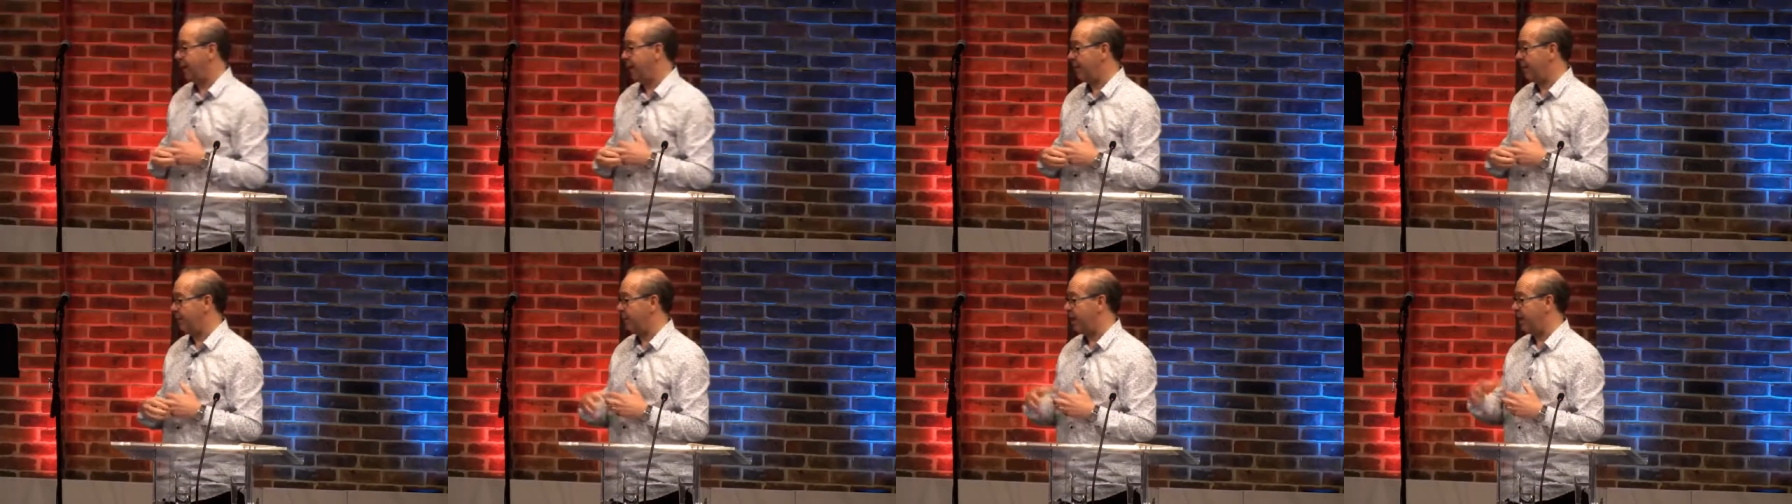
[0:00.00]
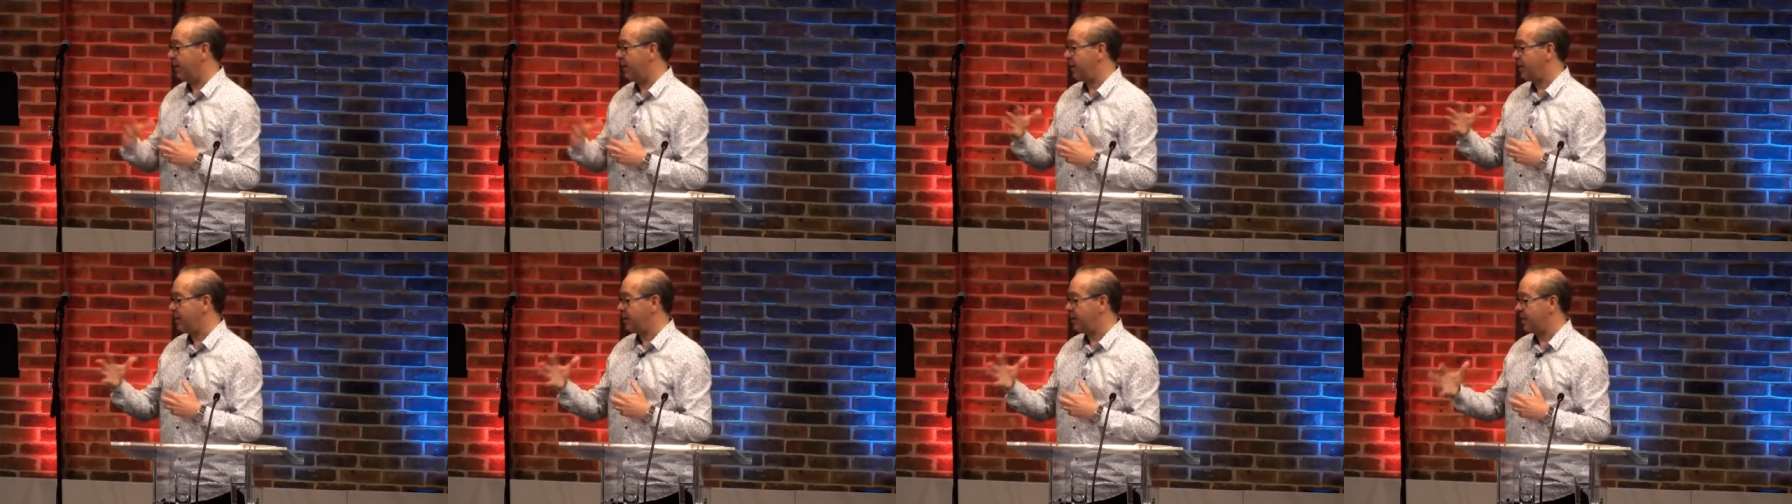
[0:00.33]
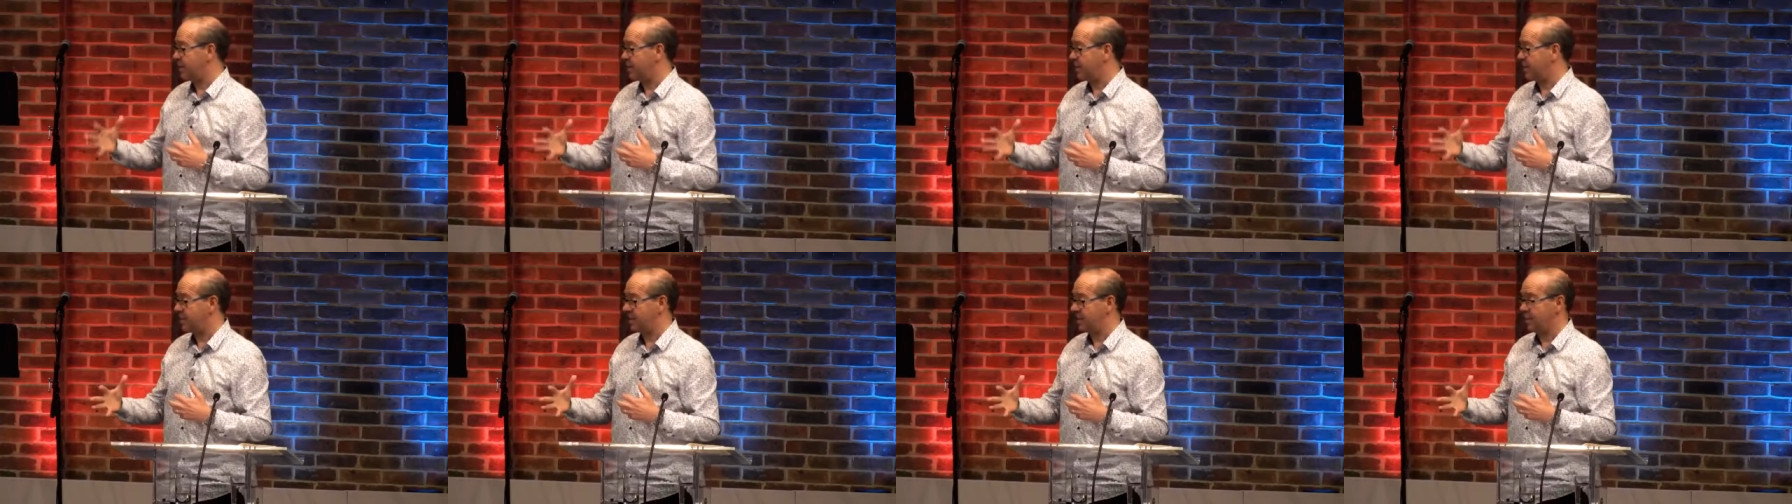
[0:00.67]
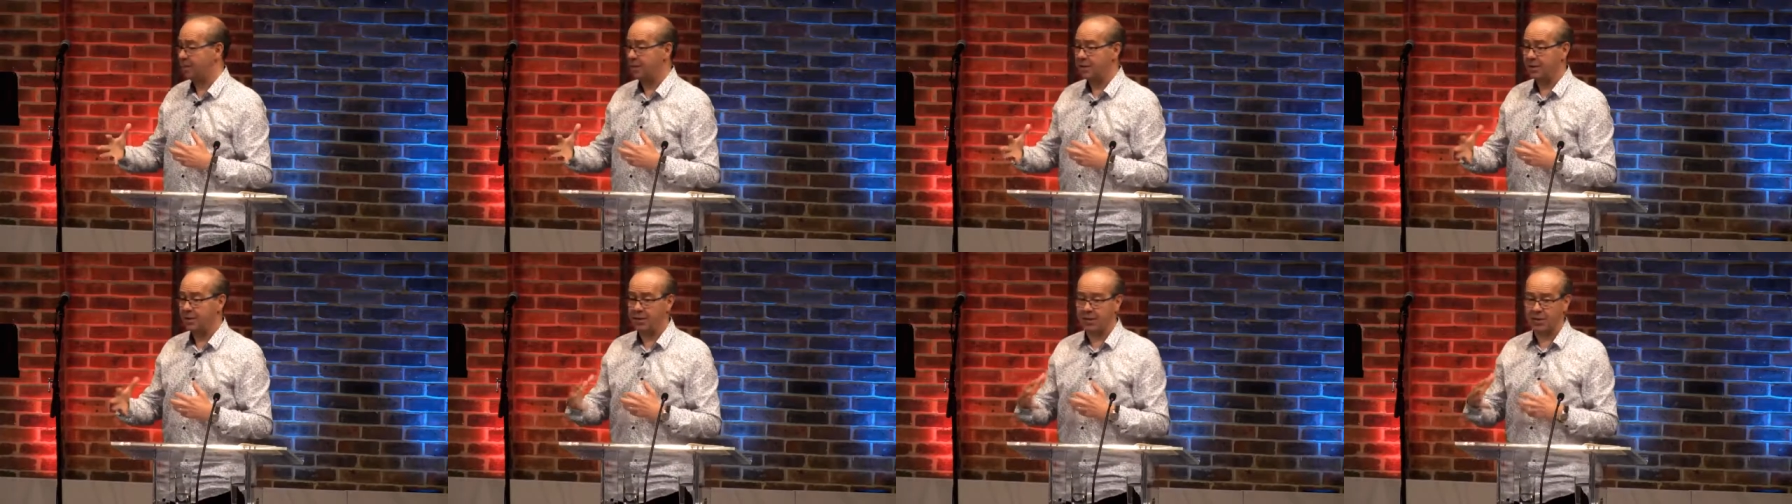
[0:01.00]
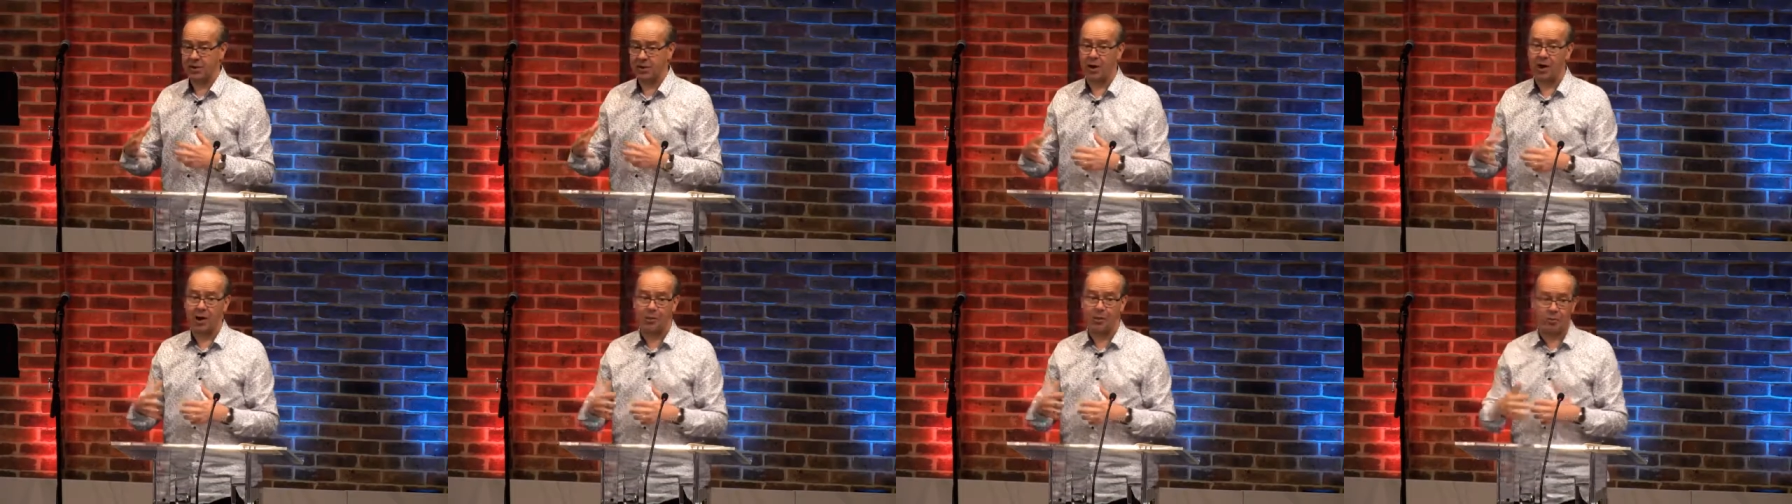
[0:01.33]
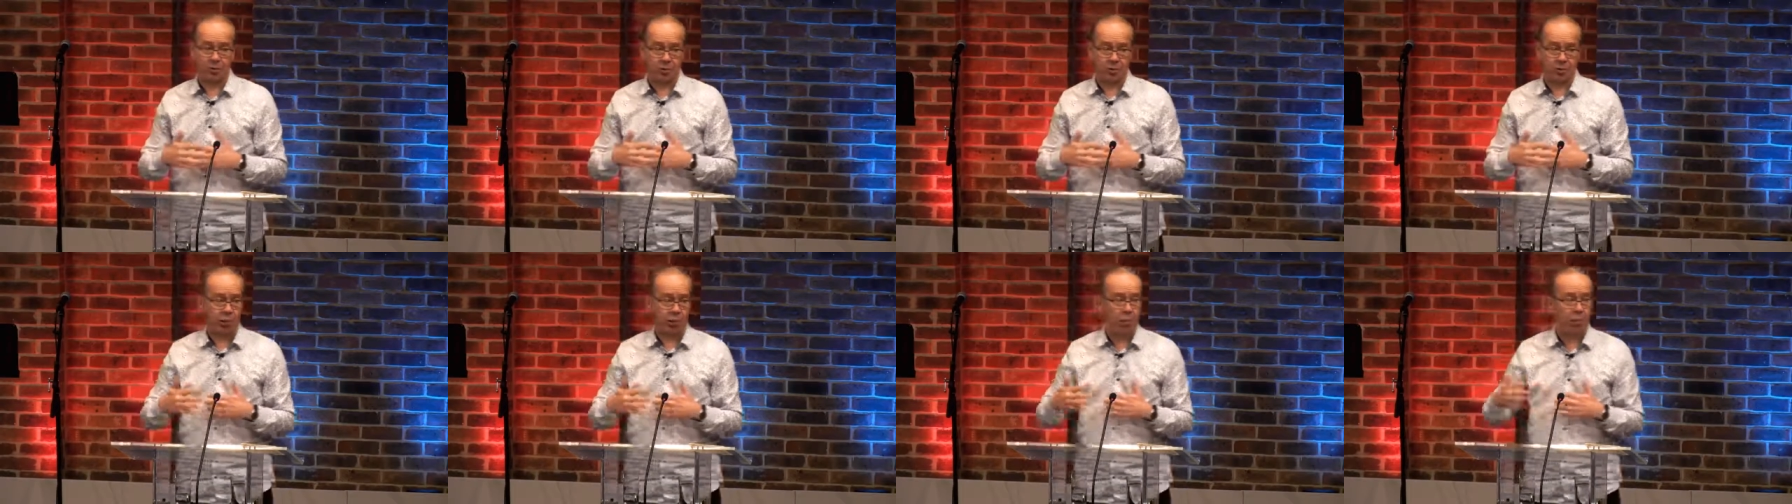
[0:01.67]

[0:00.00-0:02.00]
um, of his disciples,